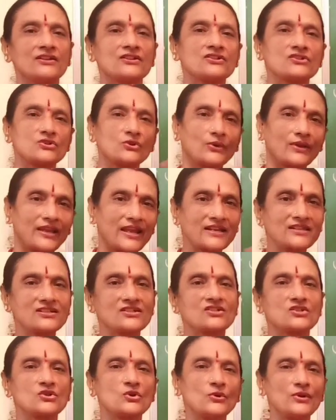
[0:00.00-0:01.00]
to
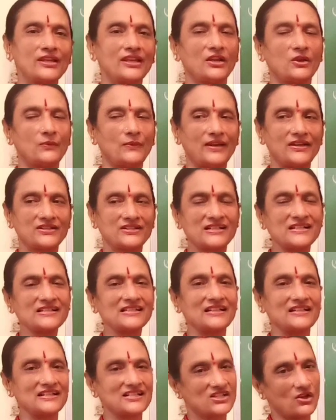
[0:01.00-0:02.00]
get 2 equations
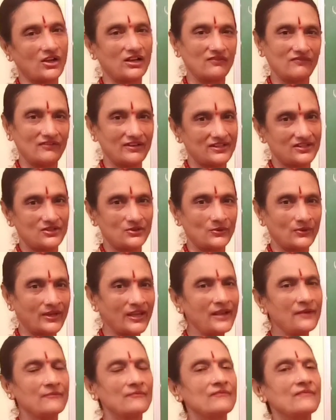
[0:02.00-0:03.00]
and solve it.
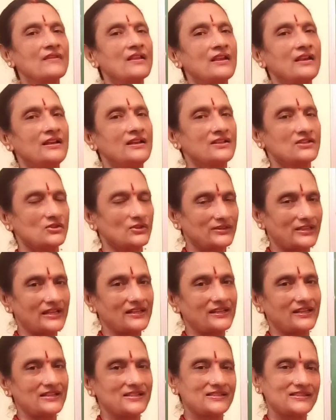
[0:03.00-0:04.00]
Okay. So
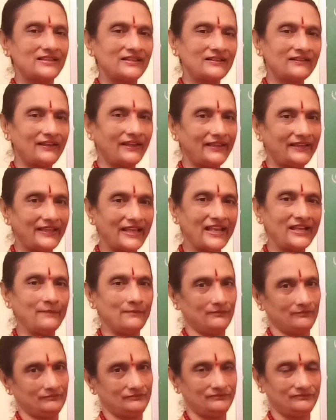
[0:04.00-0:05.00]
that is the
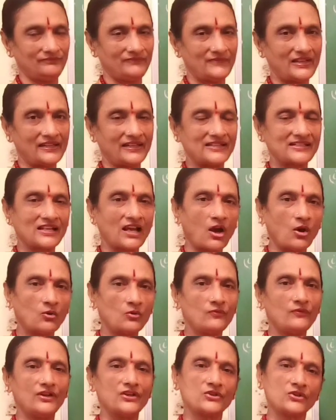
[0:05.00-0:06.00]
aim. That is how
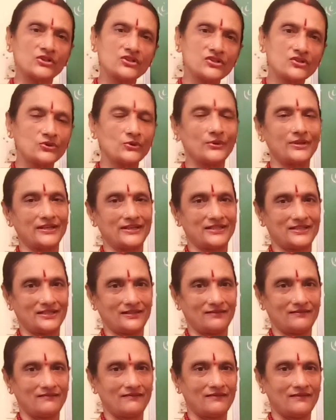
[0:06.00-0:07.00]
we should do it.
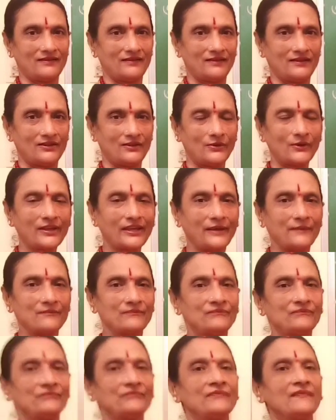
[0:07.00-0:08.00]
Okay.
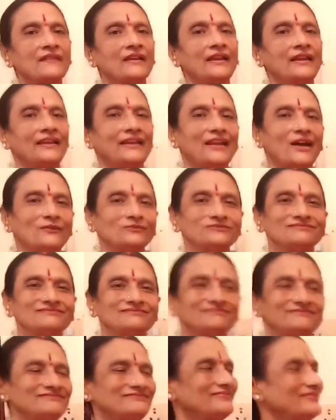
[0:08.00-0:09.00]
Now
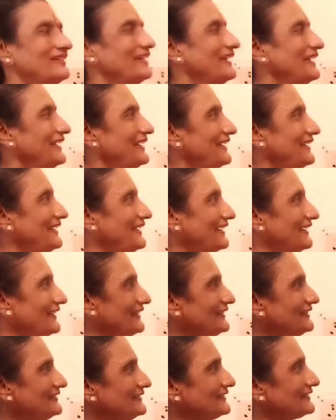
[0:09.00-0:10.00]

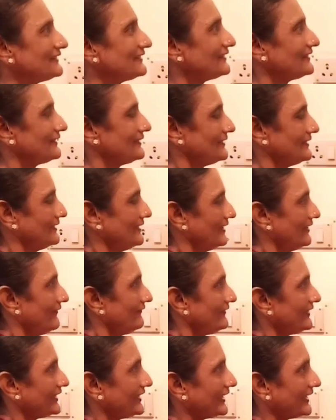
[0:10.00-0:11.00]
here
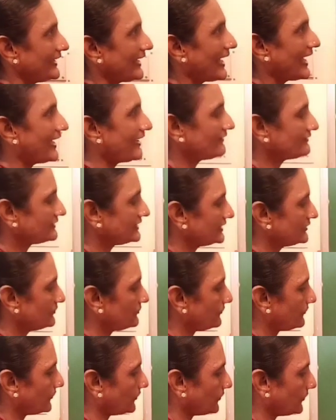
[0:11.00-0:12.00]
we can have the
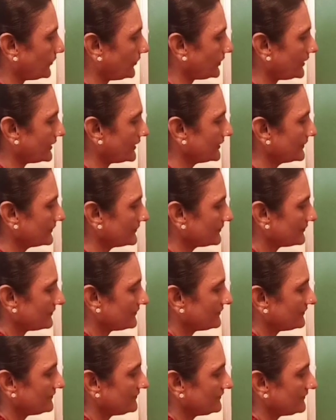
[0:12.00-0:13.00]
4
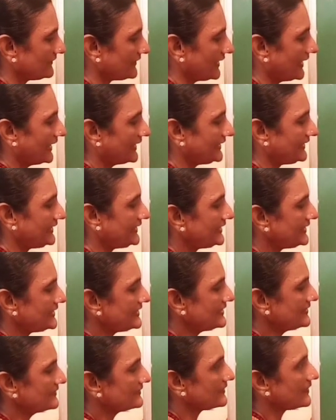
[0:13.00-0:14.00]
Ani,